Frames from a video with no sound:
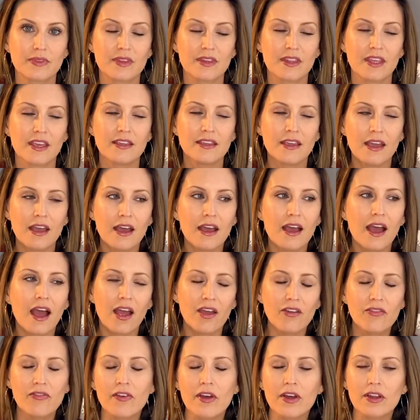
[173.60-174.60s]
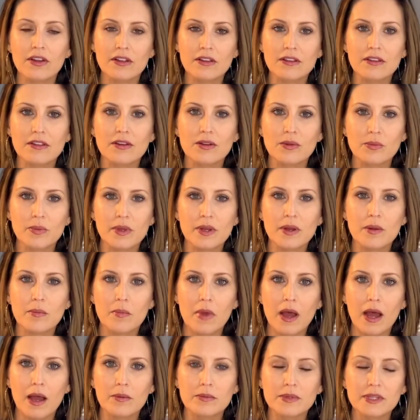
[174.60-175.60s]
Yeah, I felt a little bit of
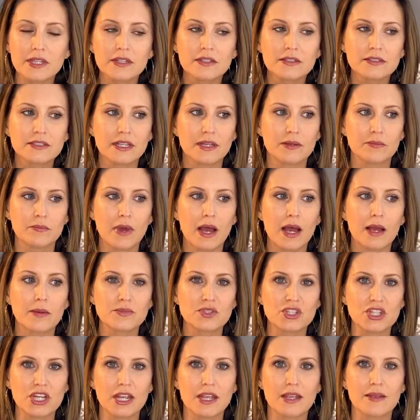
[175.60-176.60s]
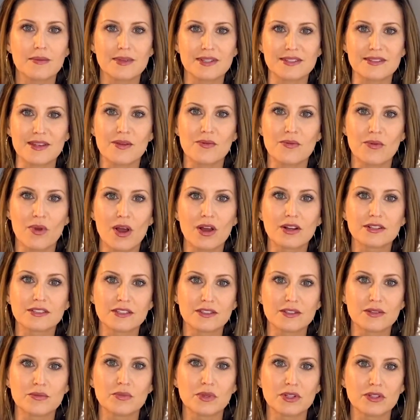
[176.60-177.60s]
mom guilt and mom shame as I walked
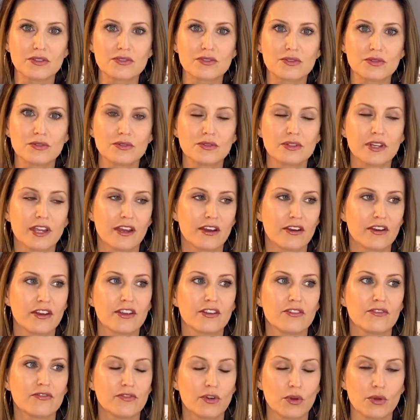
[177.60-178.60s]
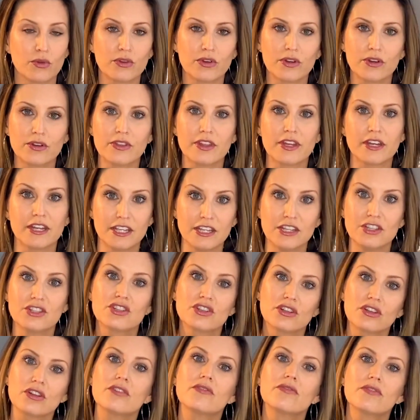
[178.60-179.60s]
into middle school carrying a folder that he
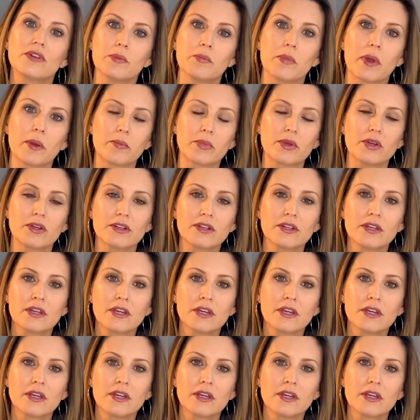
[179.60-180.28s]
should have remembered.